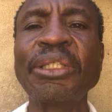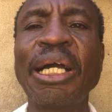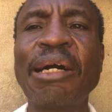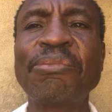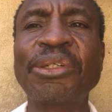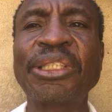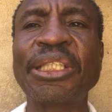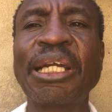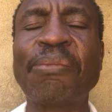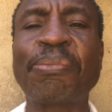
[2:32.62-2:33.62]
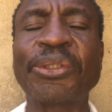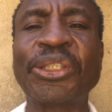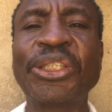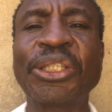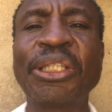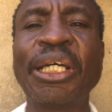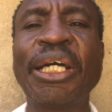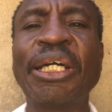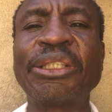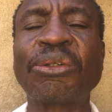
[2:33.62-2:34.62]
i'm not in a position
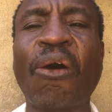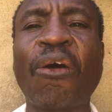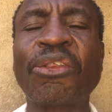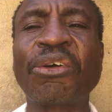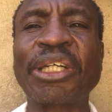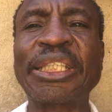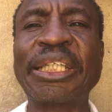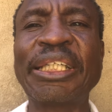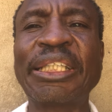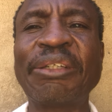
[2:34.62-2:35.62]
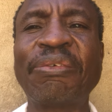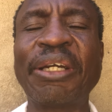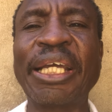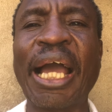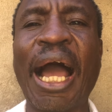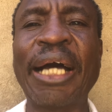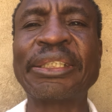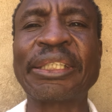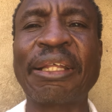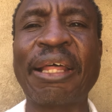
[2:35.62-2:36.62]
to authoritatively
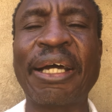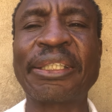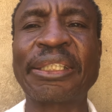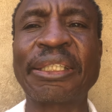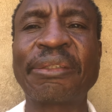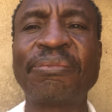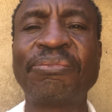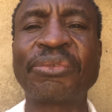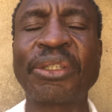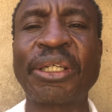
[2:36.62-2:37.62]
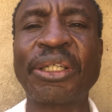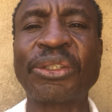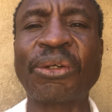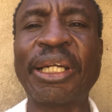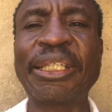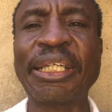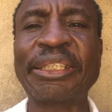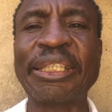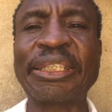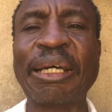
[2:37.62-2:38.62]
answer that so let
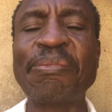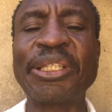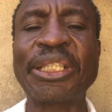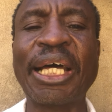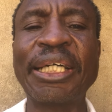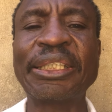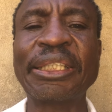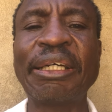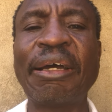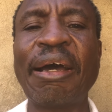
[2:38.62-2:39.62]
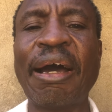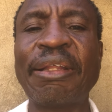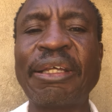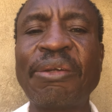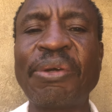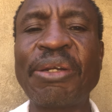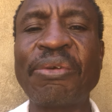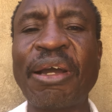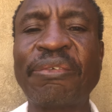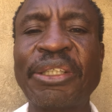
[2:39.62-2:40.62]
us establish that and then when
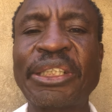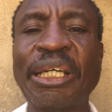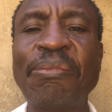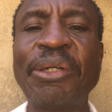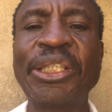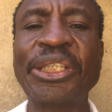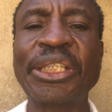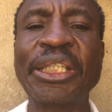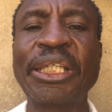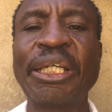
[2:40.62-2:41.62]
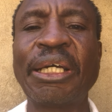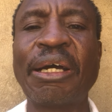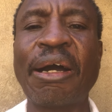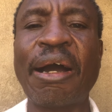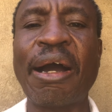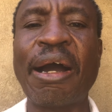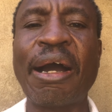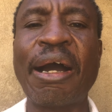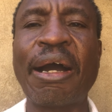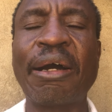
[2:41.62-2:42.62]
we have established
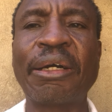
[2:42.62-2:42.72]
uh,